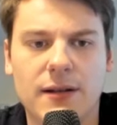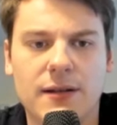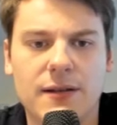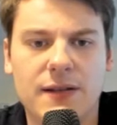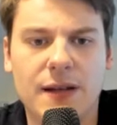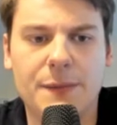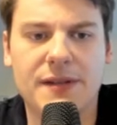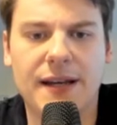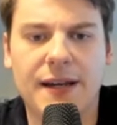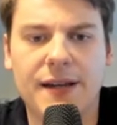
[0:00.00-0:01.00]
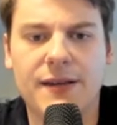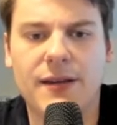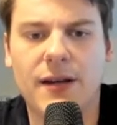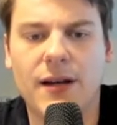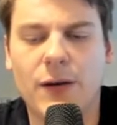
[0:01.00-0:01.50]
seems like it
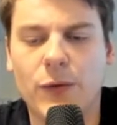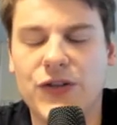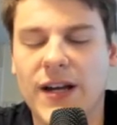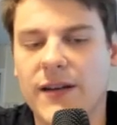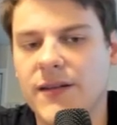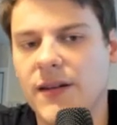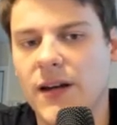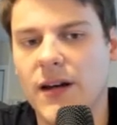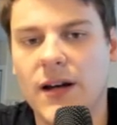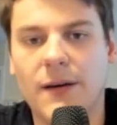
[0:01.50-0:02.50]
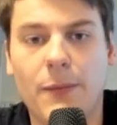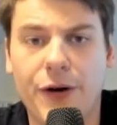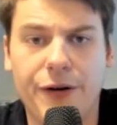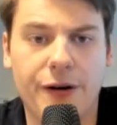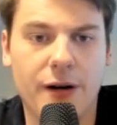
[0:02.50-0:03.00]
uh, would just uh,
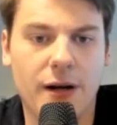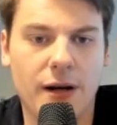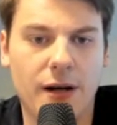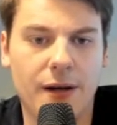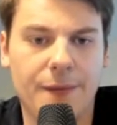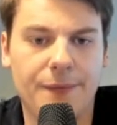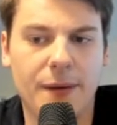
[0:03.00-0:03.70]
murder uh,